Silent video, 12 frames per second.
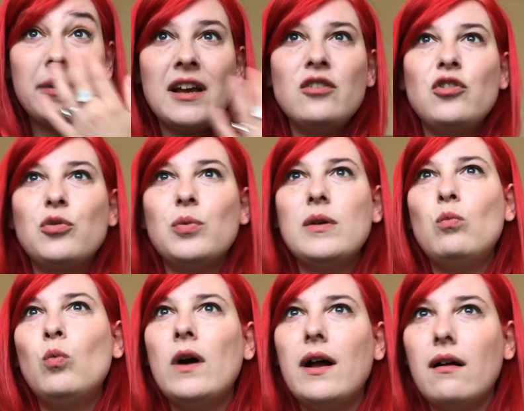Can you
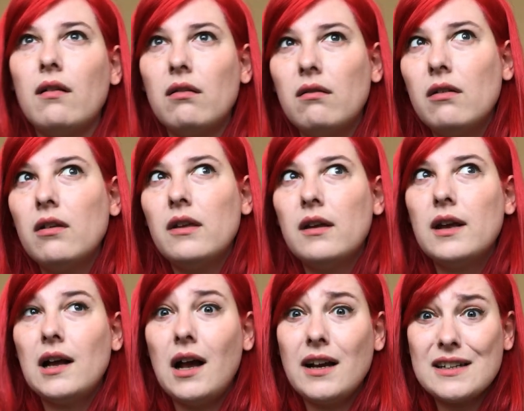swim well?
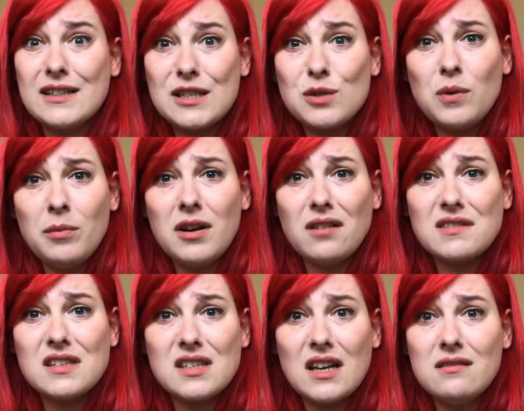I can swim
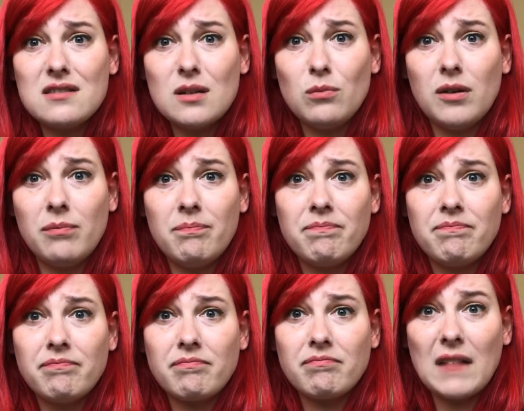enough to save someone,
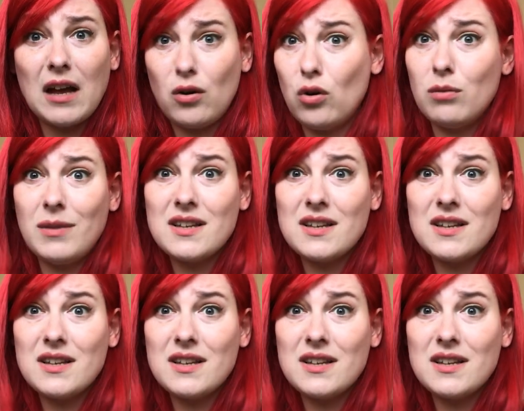or